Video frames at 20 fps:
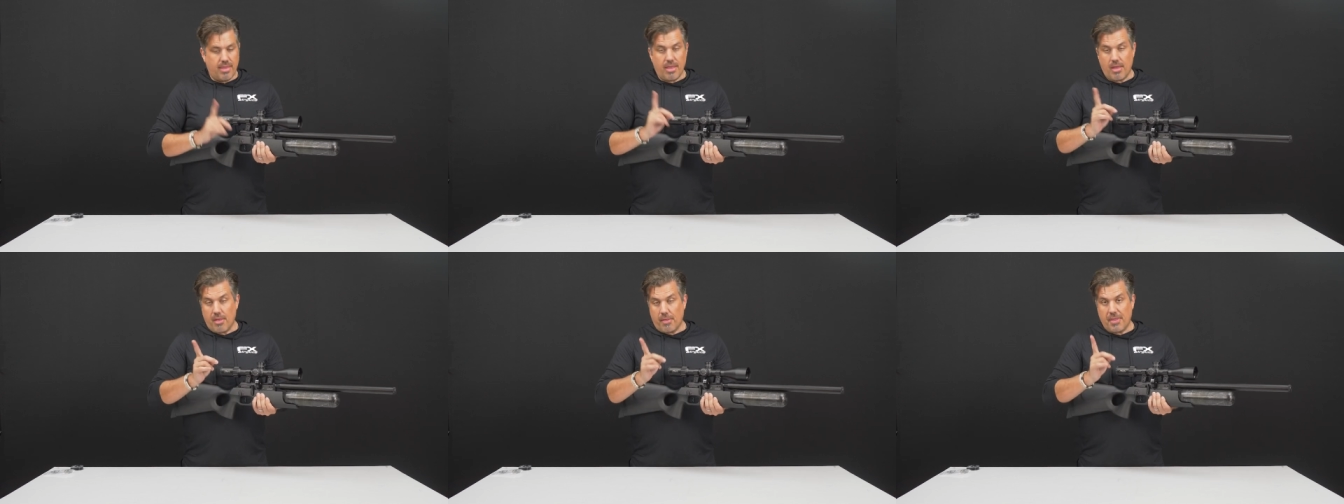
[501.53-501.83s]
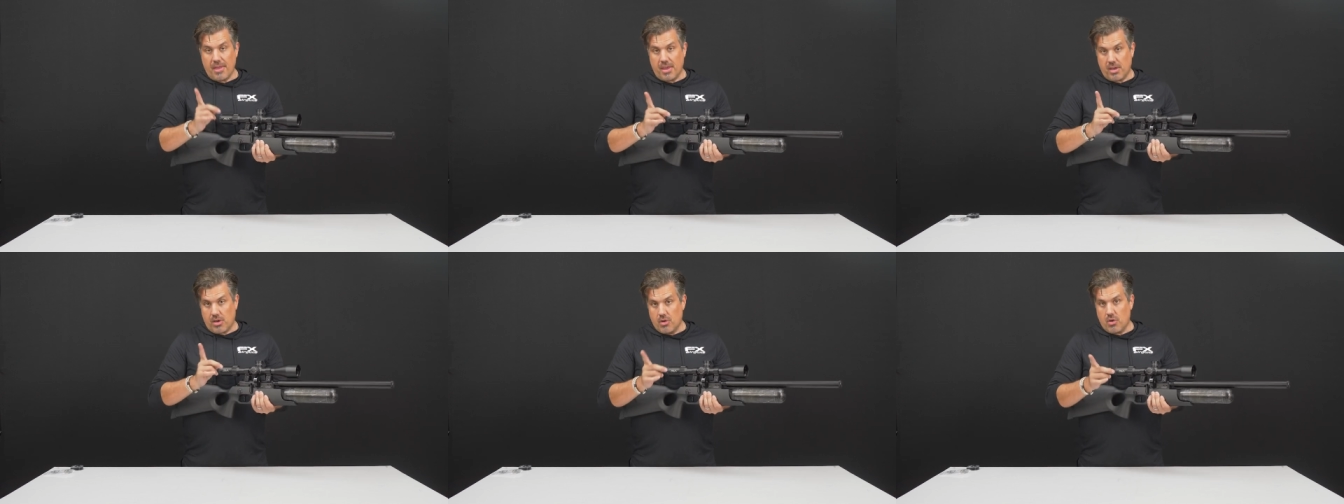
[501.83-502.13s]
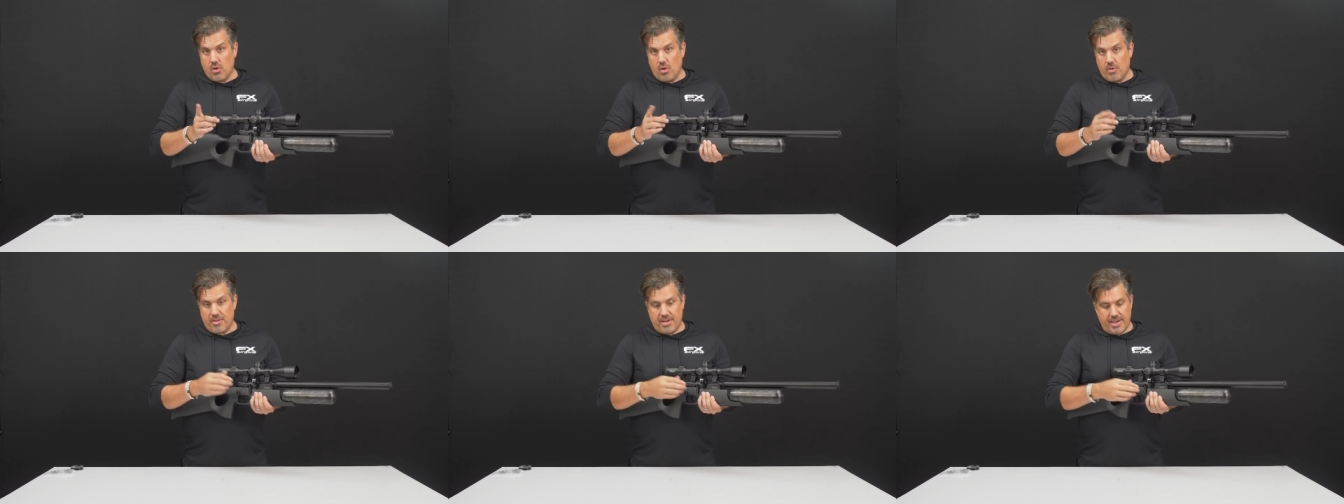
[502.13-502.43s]
The other thing you
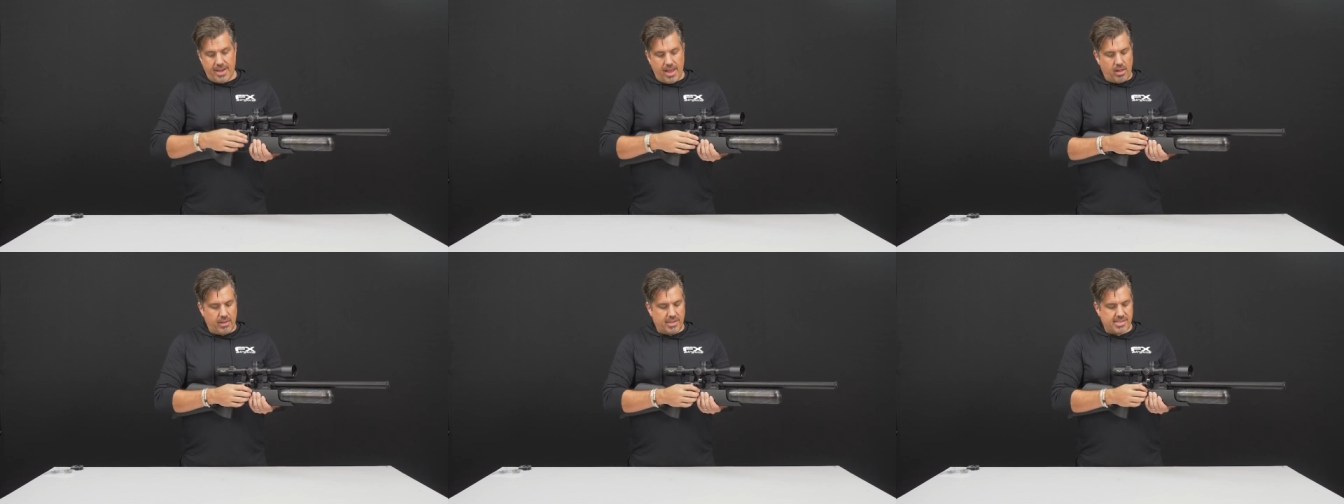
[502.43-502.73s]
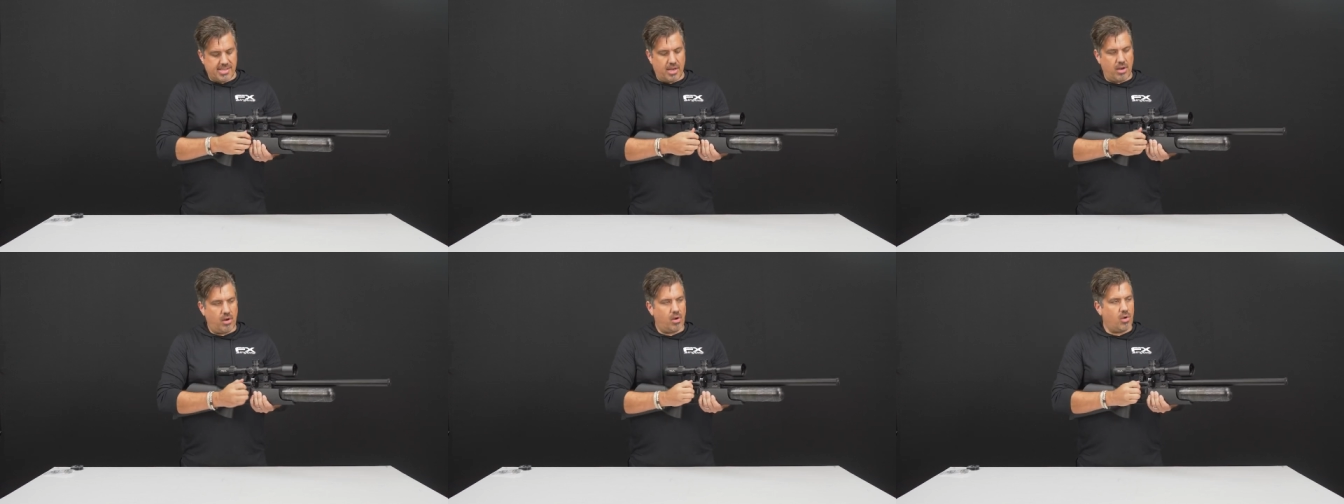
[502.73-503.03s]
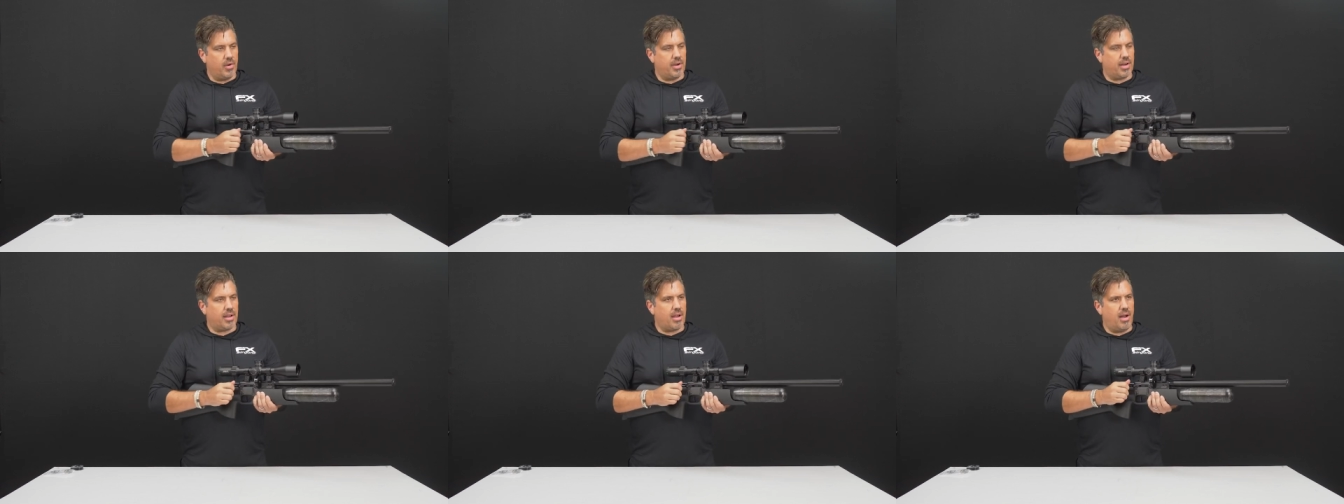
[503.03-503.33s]
can do, if in doubt, let's say you're
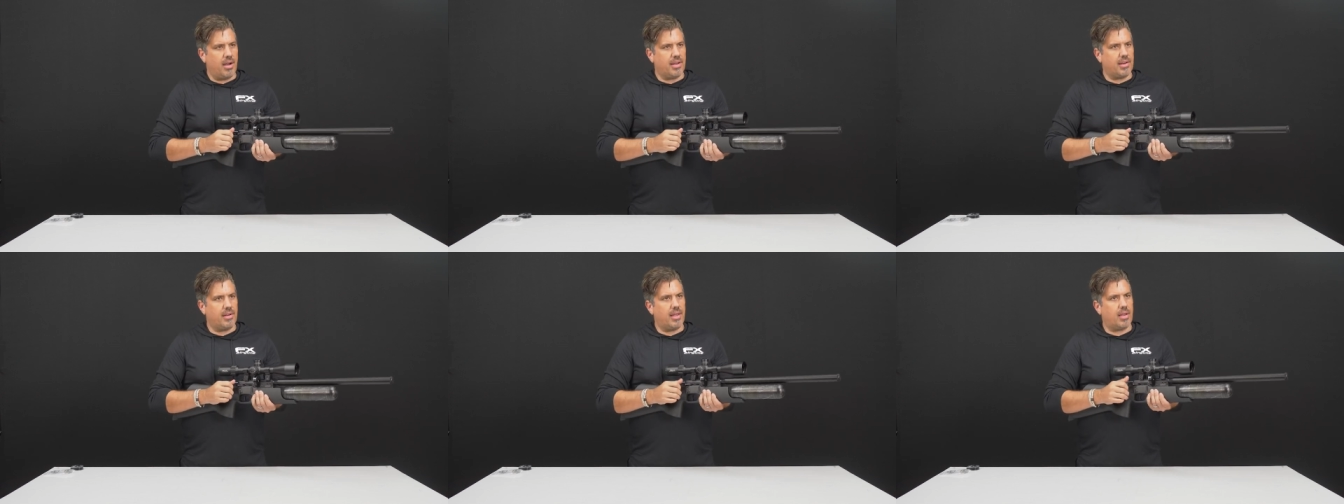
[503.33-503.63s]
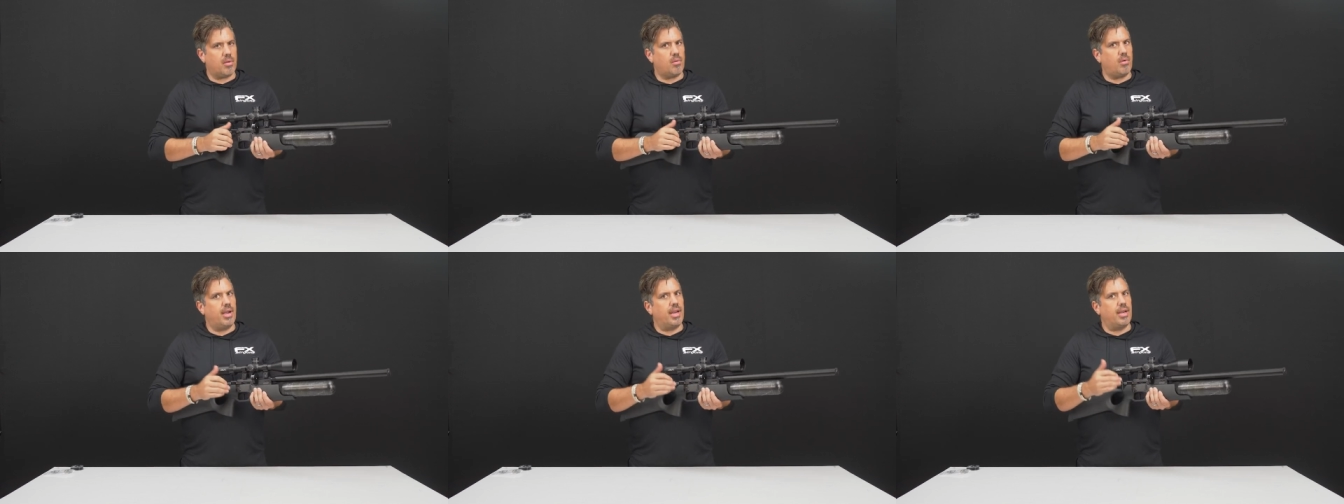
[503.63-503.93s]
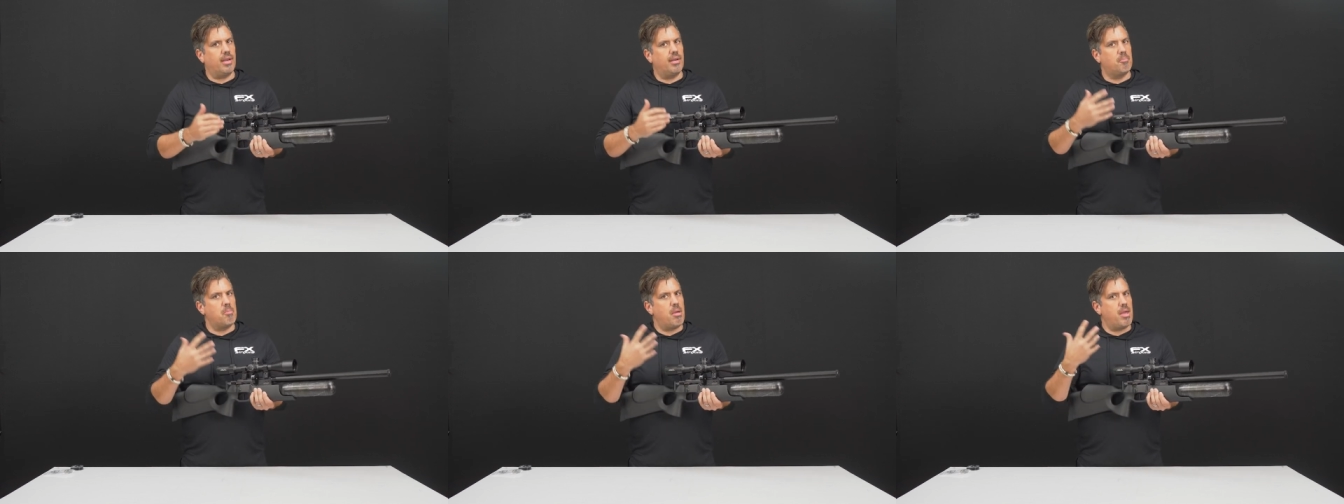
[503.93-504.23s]
going to cock and you're like,
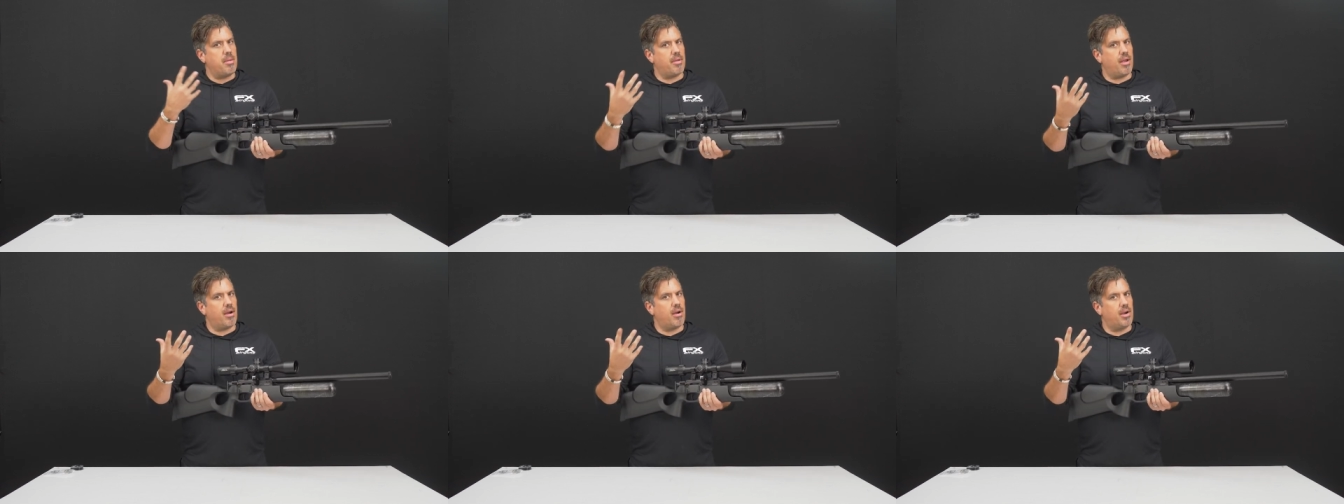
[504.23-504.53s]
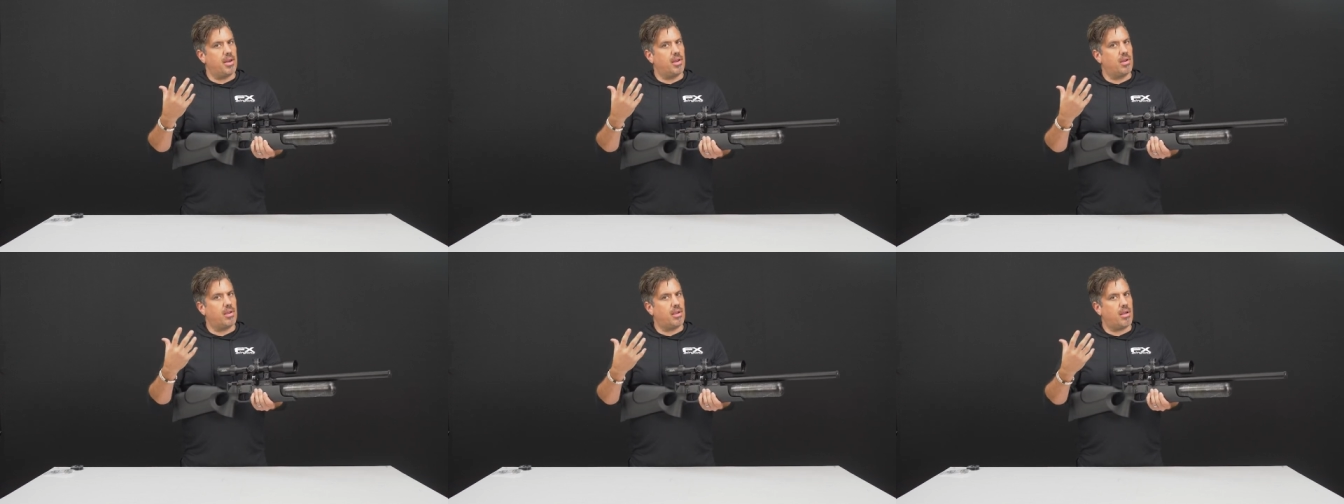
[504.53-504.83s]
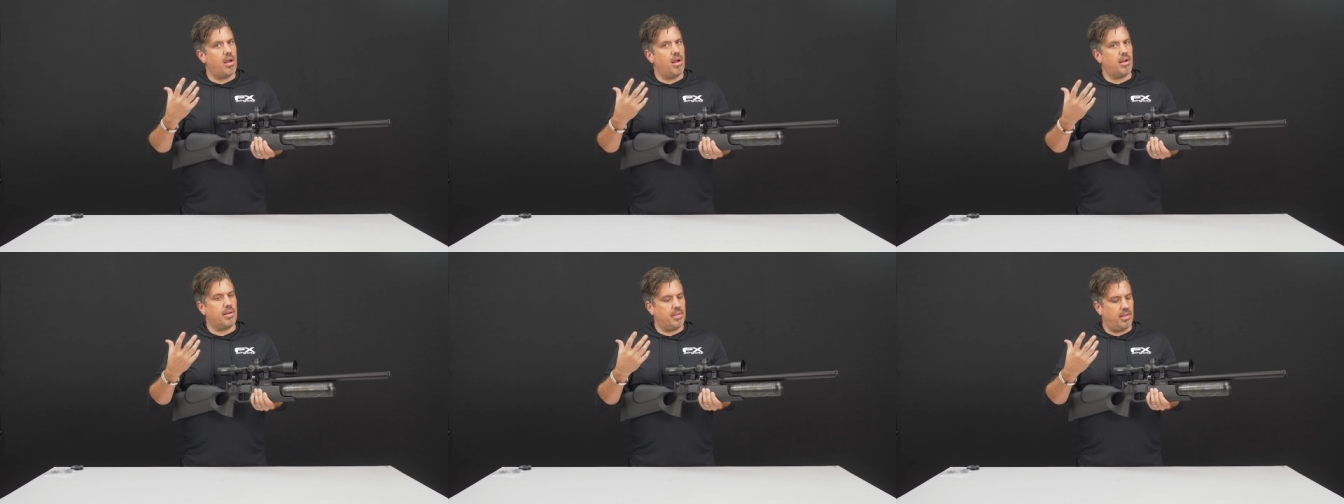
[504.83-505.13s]
wait, maybe I already
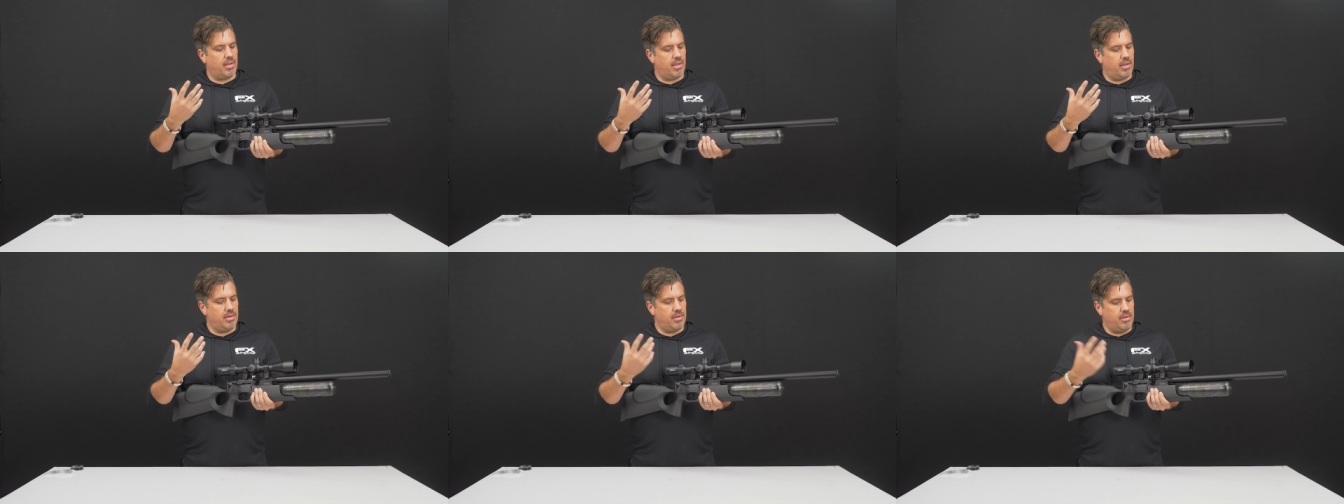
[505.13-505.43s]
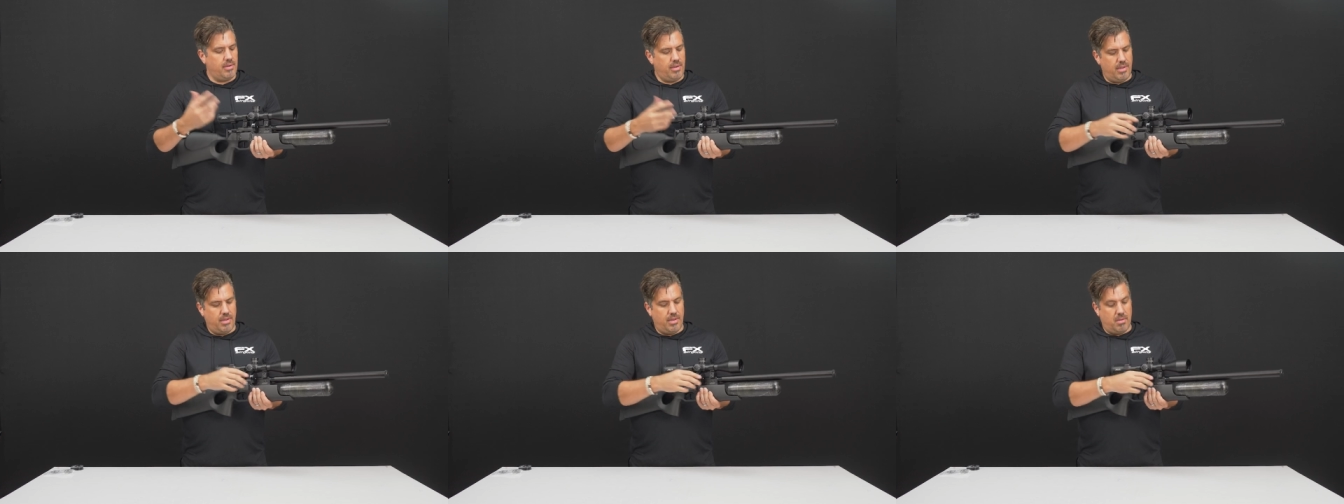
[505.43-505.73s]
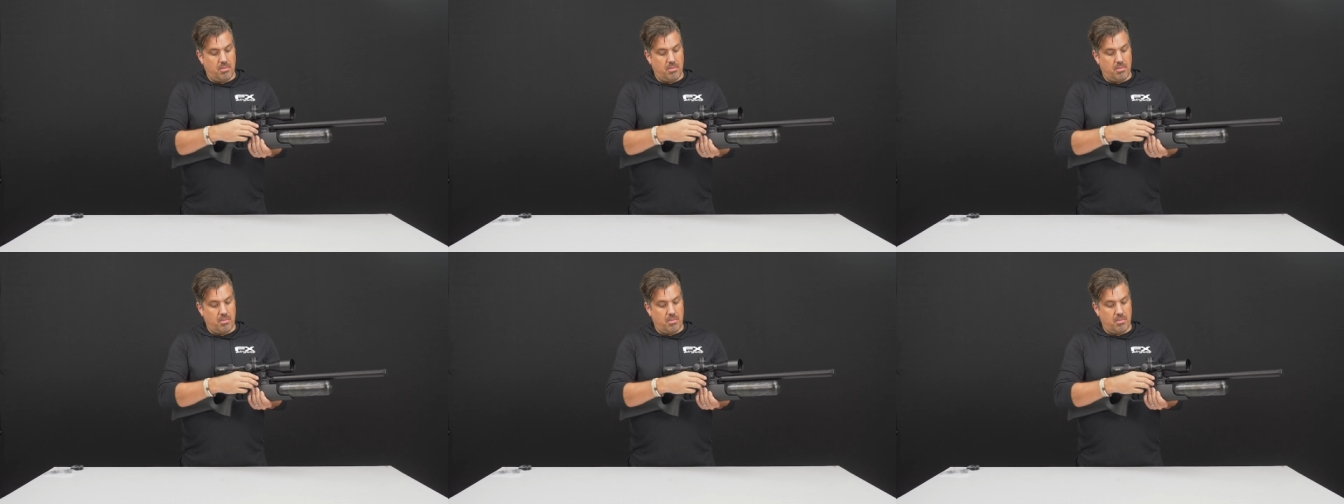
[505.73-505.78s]
cocked the gun.